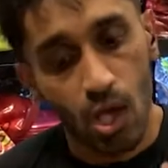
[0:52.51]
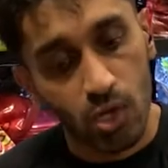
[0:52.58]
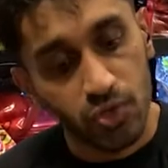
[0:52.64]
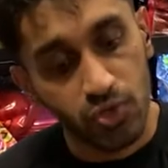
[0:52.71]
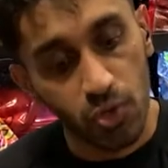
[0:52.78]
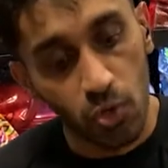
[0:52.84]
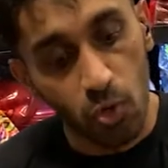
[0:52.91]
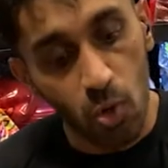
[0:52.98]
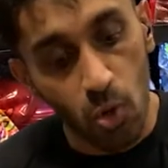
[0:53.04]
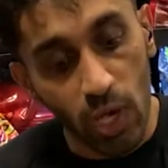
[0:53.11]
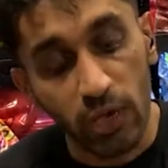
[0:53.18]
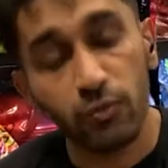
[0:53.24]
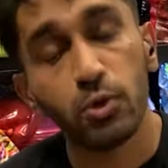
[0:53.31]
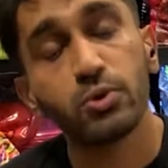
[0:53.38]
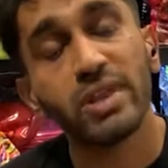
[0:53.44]
So
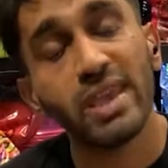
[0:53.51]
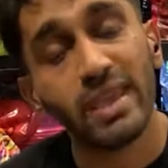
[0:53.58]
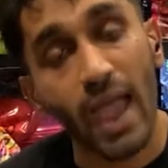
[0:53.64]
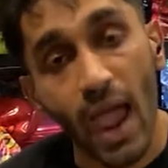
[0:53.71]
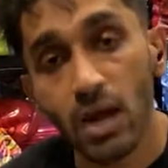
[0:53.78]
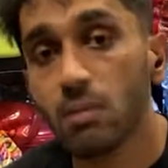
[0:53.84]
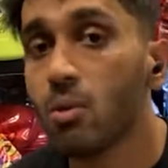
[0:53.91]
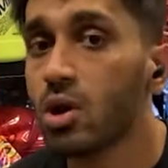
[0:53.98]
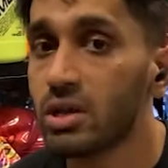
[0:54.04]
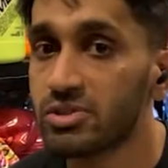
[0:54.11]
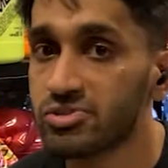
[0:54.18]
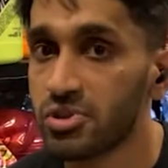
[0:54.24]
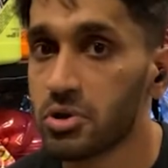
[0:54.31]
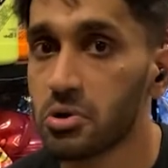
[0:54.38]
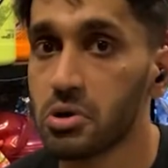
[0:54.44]
if you take anabolic
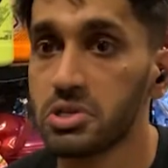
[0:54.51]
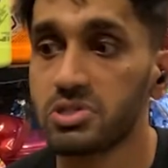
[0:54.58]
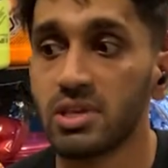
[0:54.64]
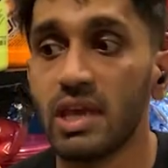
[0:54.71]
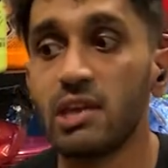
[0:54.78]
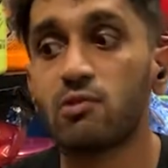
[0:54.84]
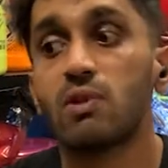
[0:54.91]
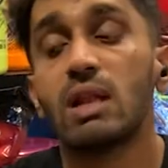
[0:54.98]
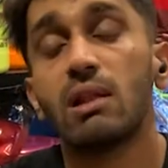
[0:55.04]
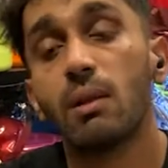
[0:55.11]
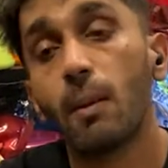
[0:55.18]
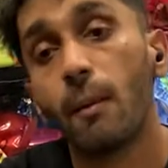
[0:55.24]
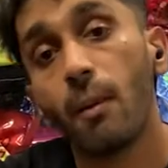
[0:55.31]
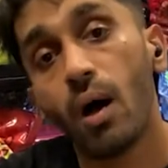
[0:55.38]
steroids, it will